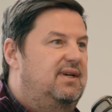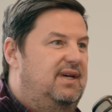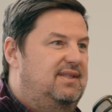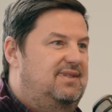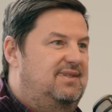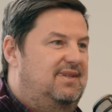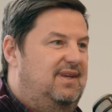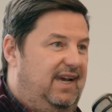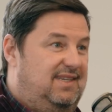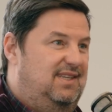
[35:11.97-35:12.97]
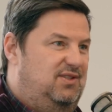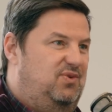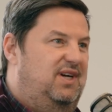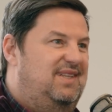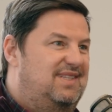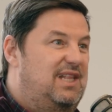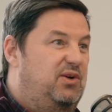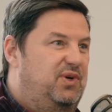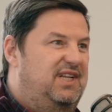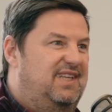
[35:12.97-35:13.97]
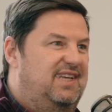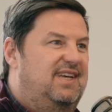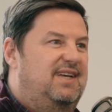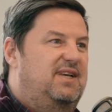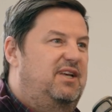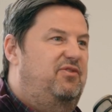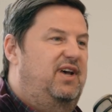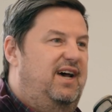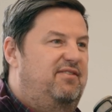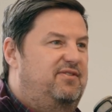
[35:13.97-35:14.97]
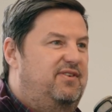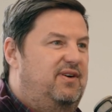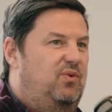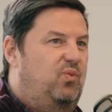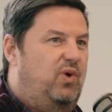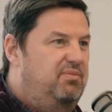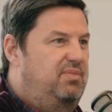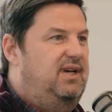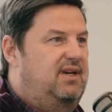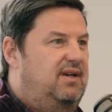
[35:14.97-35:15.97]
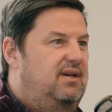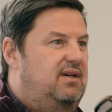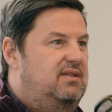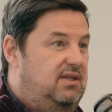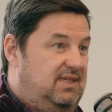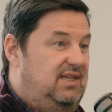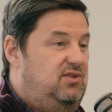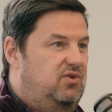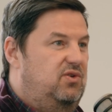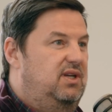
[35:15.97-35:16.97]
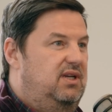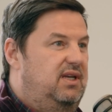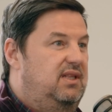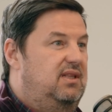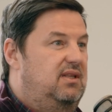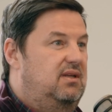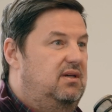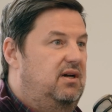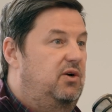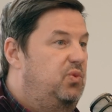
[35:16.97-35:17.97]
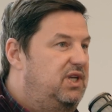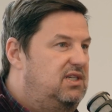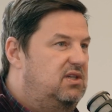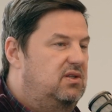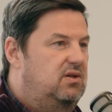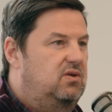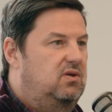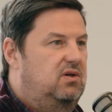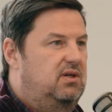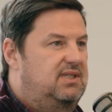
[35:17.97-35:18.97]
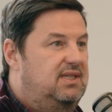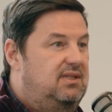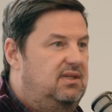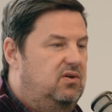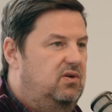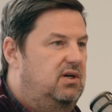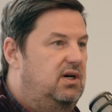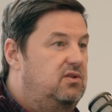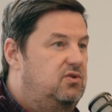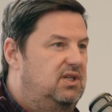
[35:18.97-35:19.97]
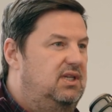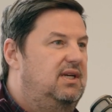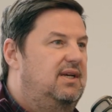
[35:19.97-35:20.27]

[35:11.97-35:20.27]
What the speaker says: It's exits, right? It's liquidity. If you have one big success story in a region or a city or a country,